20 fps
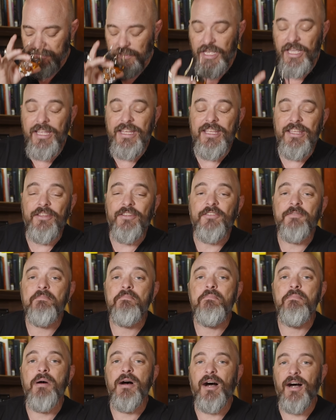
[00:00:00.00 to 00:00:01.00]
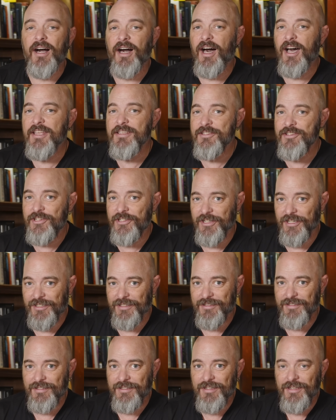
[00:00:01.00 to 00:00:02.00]
it is
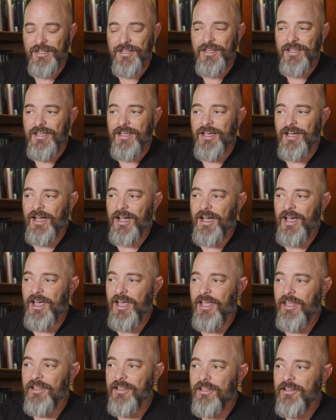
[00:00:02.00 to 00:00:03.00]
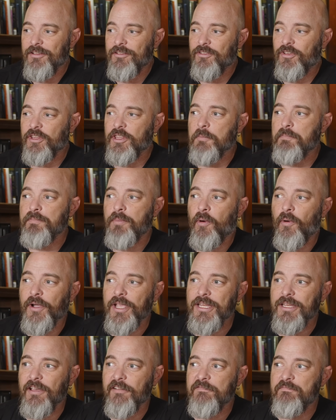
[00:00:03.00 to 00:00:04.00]
pungent to the
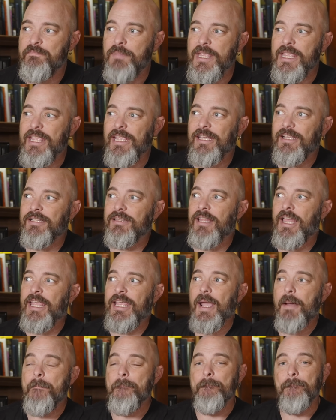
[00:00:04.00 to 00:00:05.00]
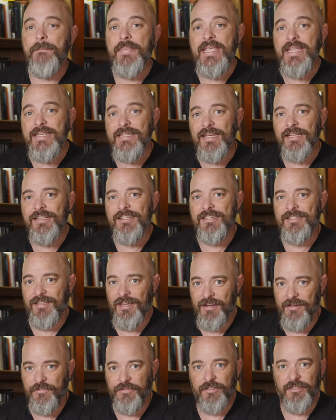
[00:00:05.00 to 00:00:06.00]
point of being like meat
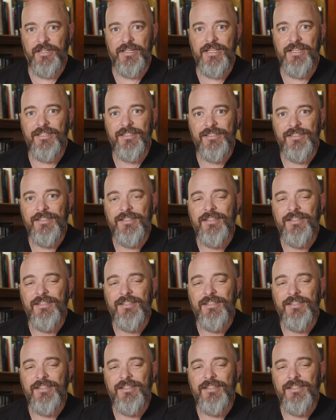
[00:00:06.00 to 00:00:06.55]
savory.